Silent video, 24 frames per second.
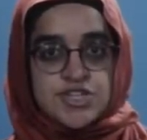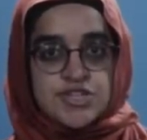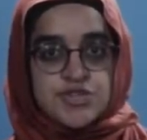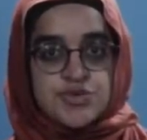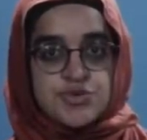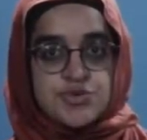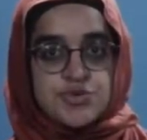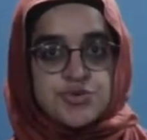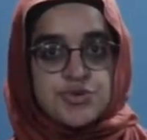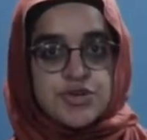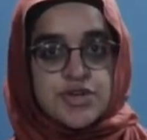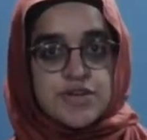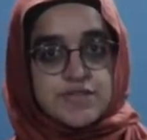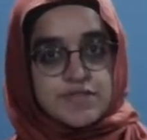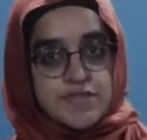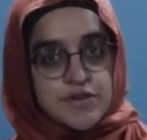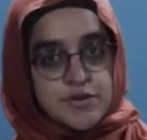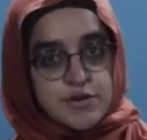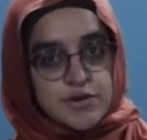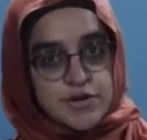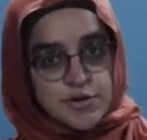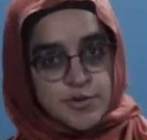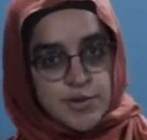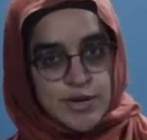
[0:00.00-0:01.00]
To give
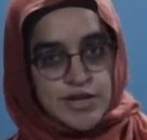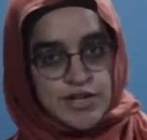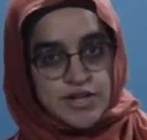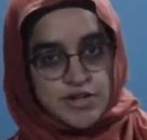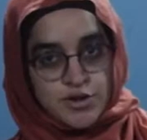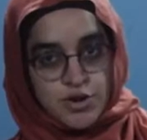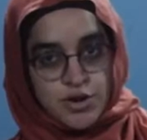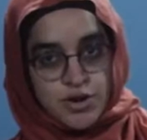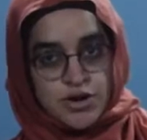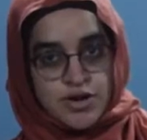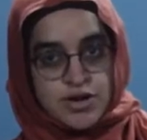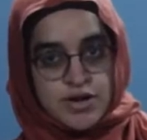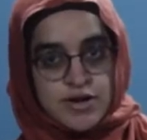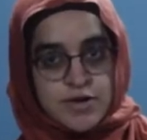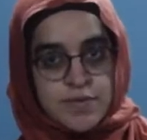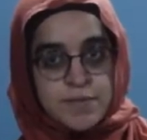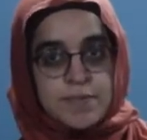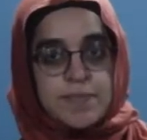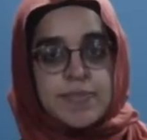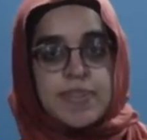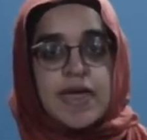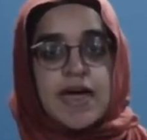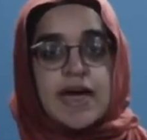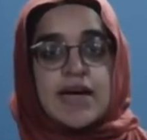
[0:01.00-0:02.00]
you a quick look,
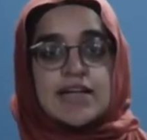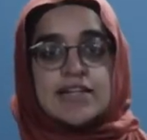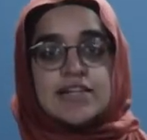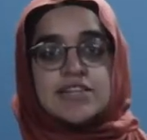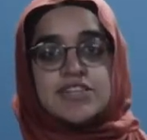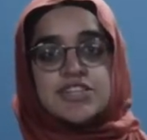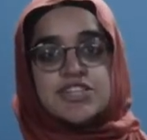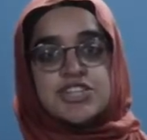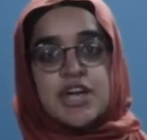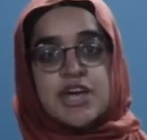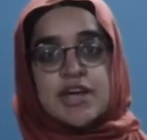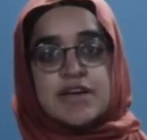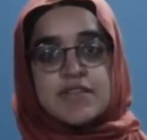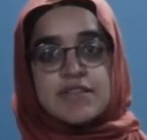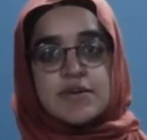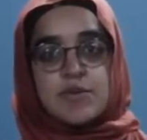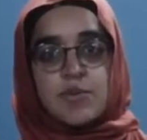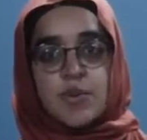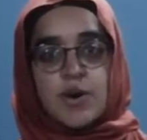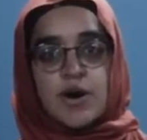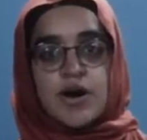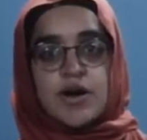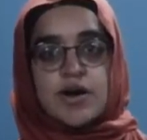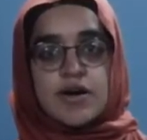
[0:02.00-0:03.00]
I'll share the
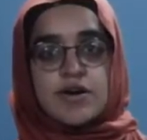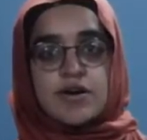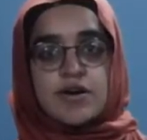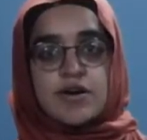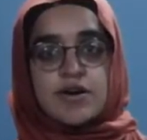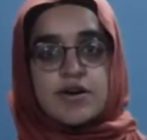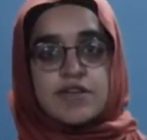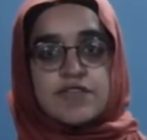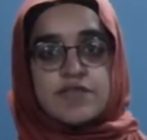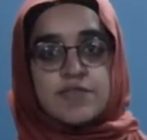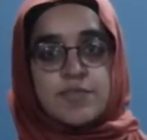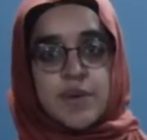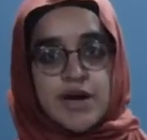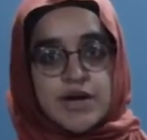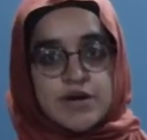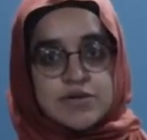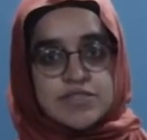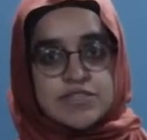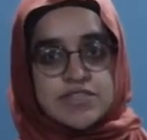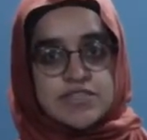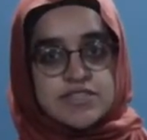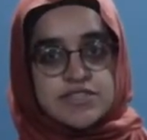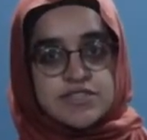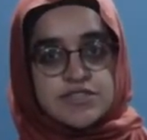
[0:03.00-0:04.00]
work of
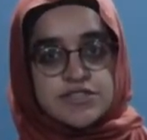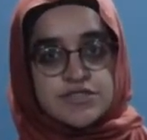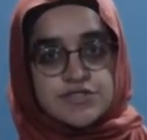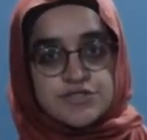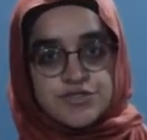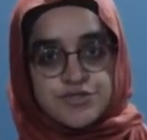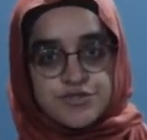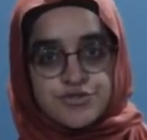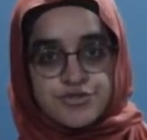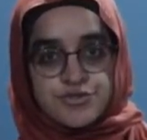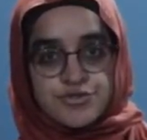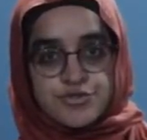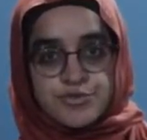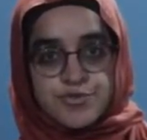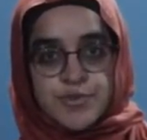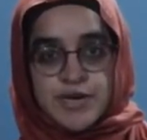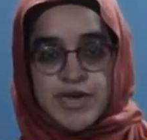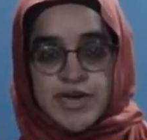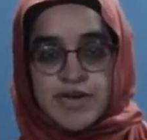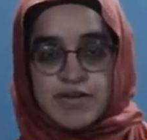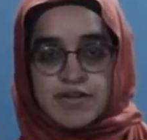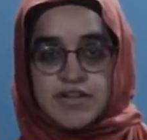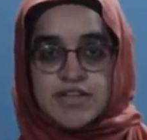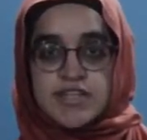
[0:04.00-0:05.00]
Biosensors Group
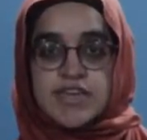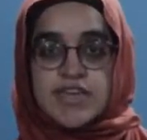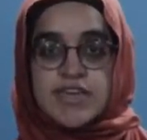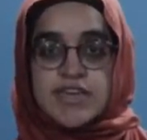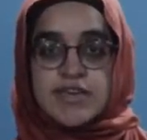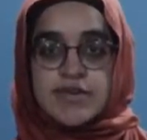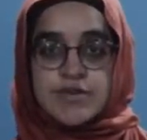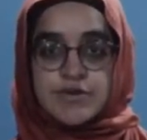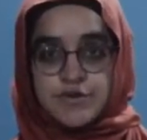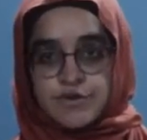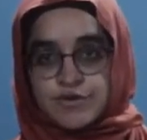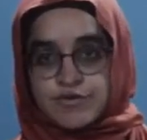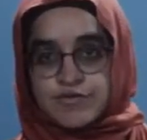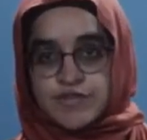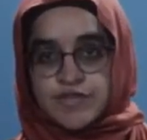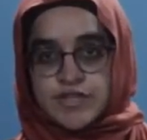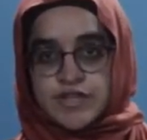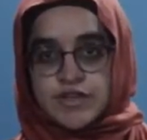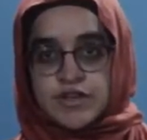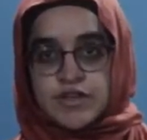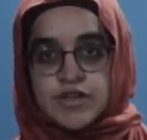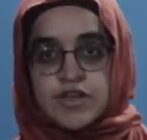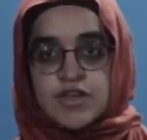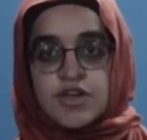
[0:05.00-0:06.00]
here at KU
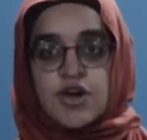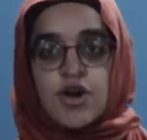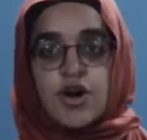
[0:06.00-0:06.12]
Leuven